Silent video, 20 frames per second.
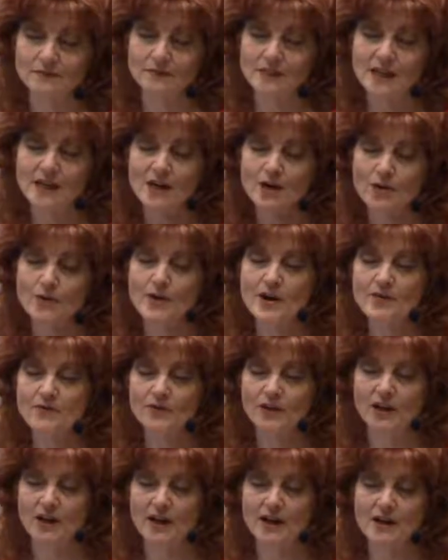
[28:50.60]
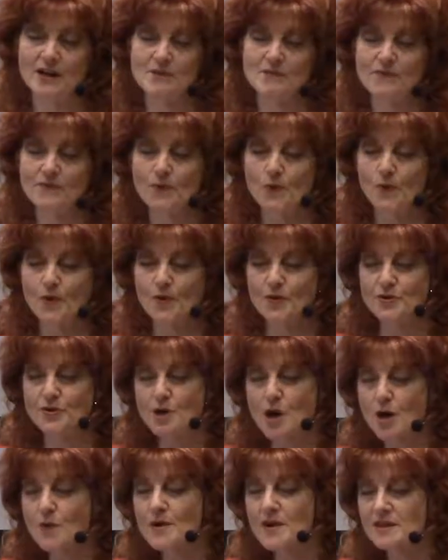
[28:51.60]
And how grateful I am for
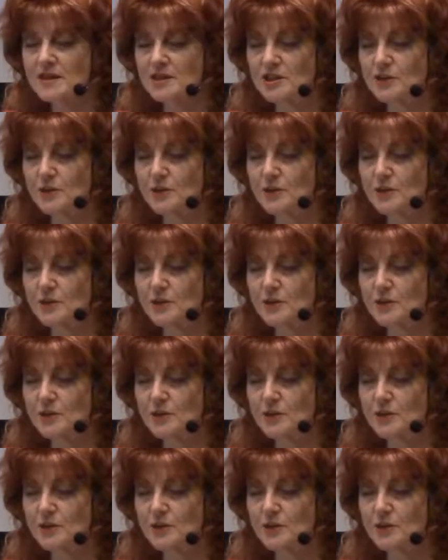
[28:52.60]
knowing this